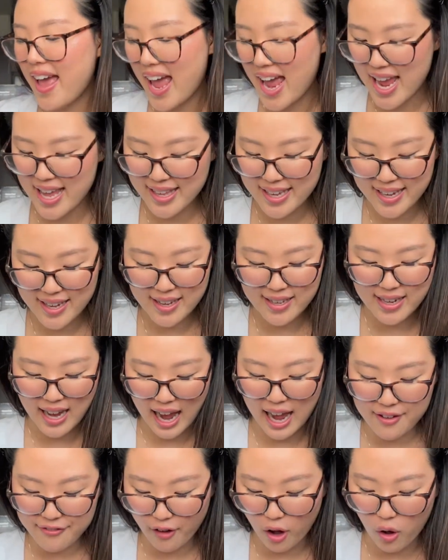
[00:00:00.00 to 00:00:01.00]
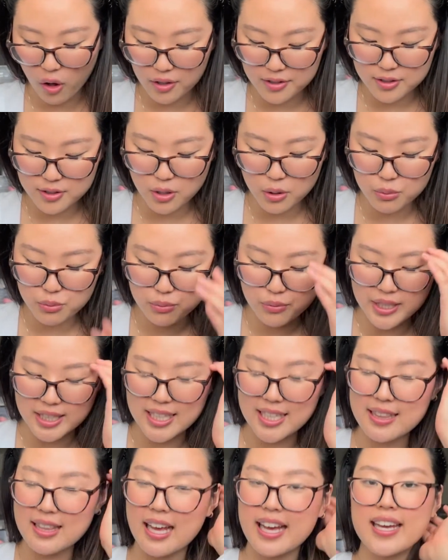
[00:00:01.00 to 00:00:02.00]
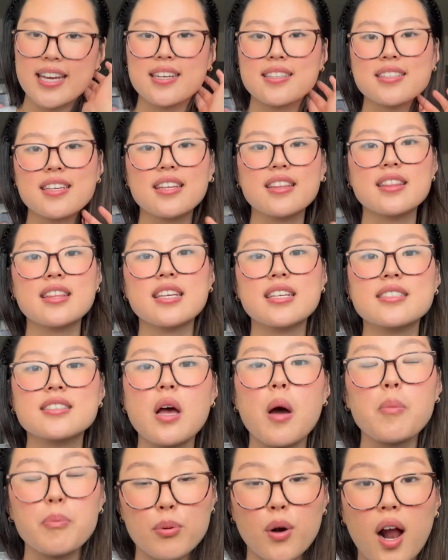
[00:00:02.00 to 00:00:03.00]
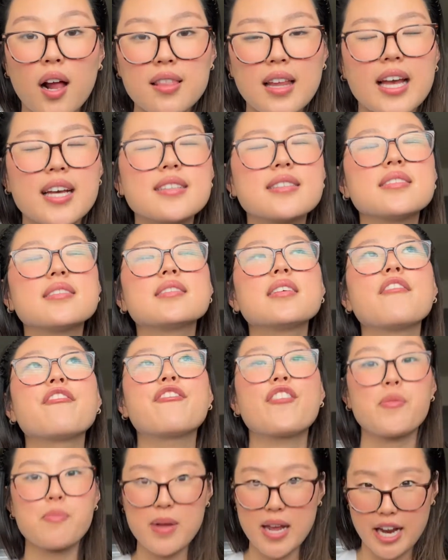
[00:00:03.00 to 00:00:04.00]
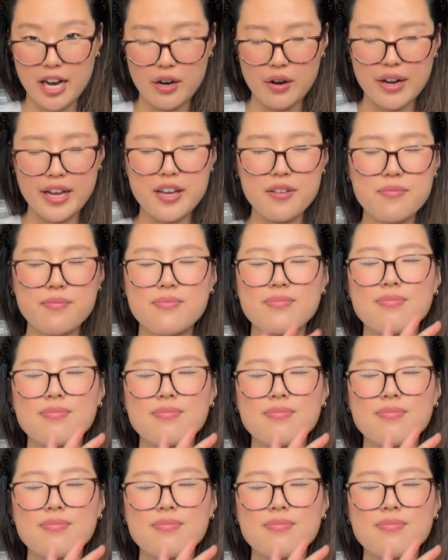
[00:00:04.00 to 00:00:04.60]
And I've also really liked these bralettes from Aerie.